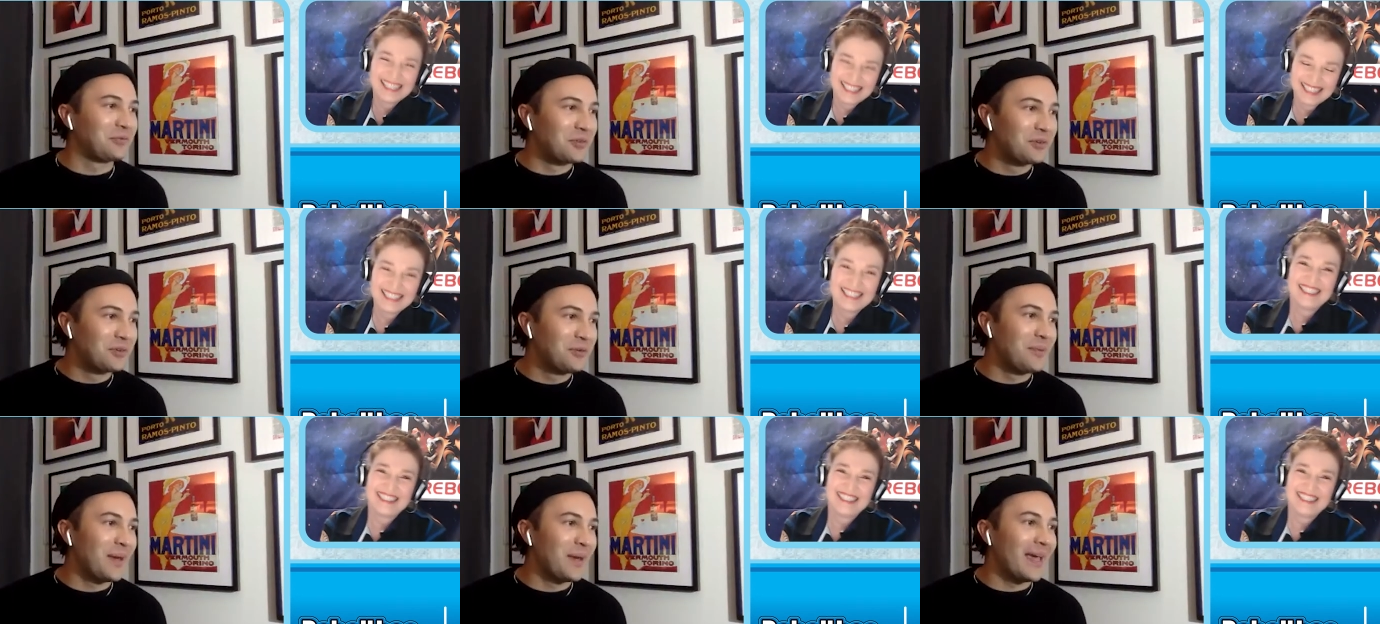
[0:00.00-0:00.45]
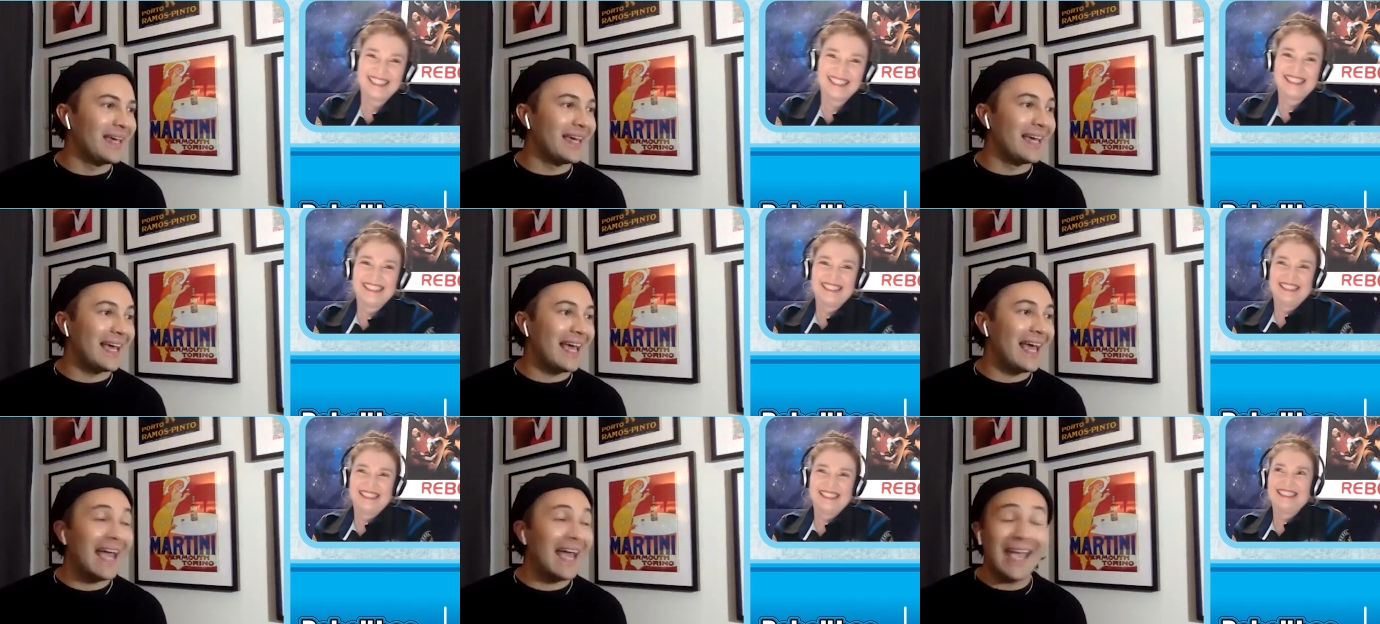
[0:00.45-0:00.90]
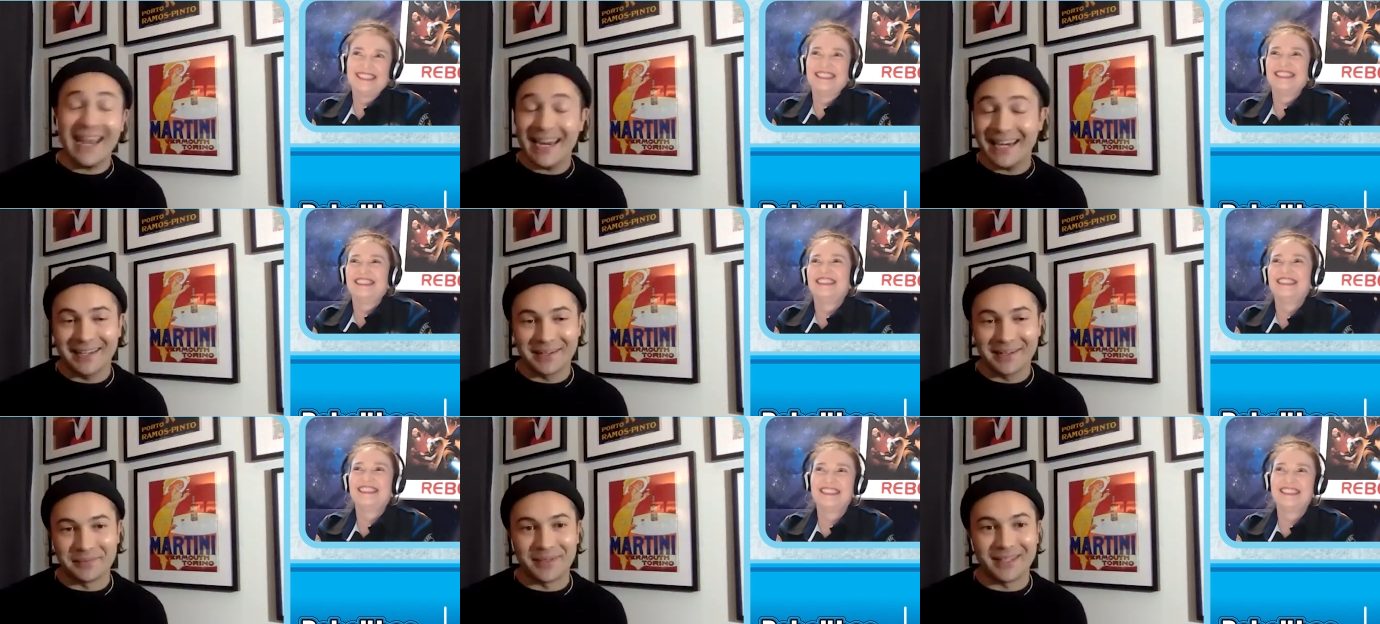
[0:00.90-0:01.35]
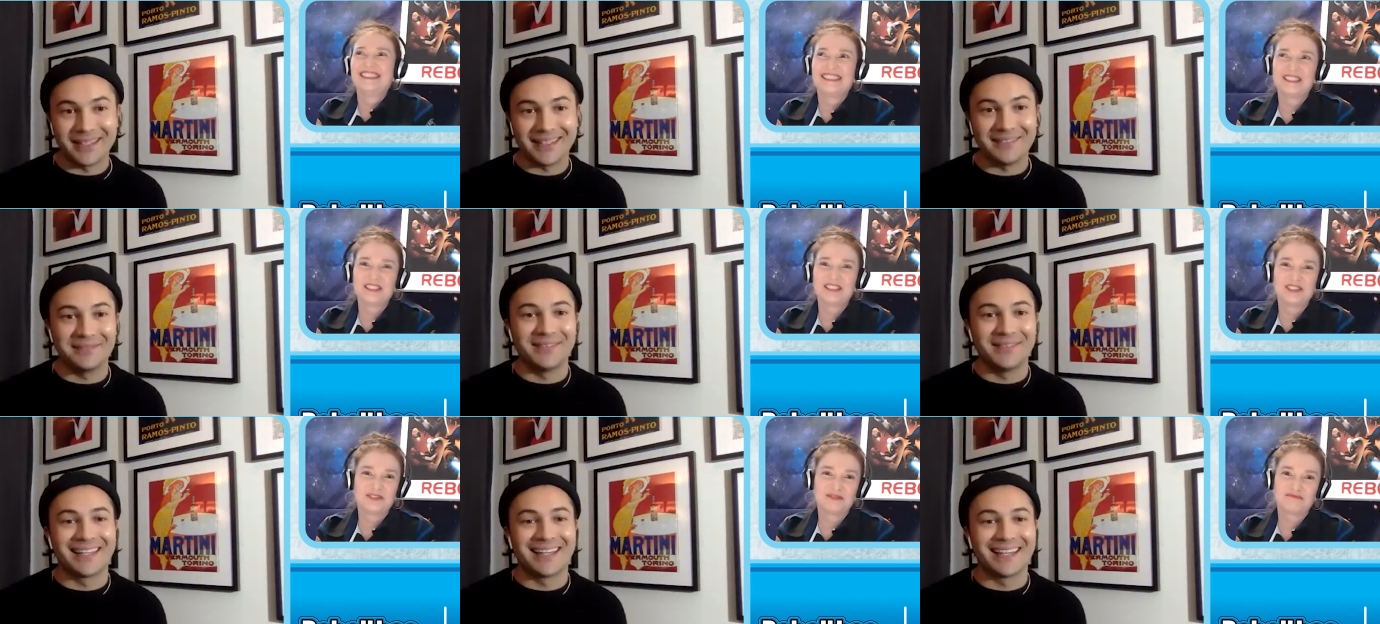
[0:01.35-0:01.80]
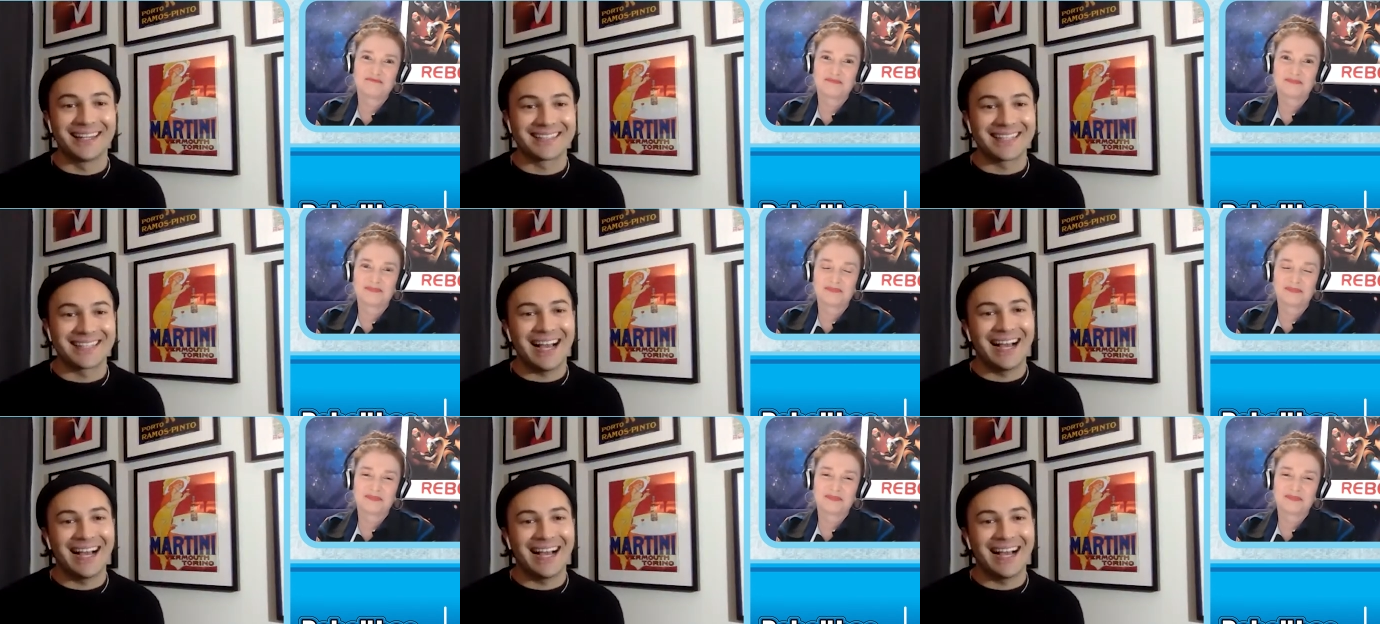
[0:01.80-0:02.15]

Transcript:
Speaker 1: roommate hated me because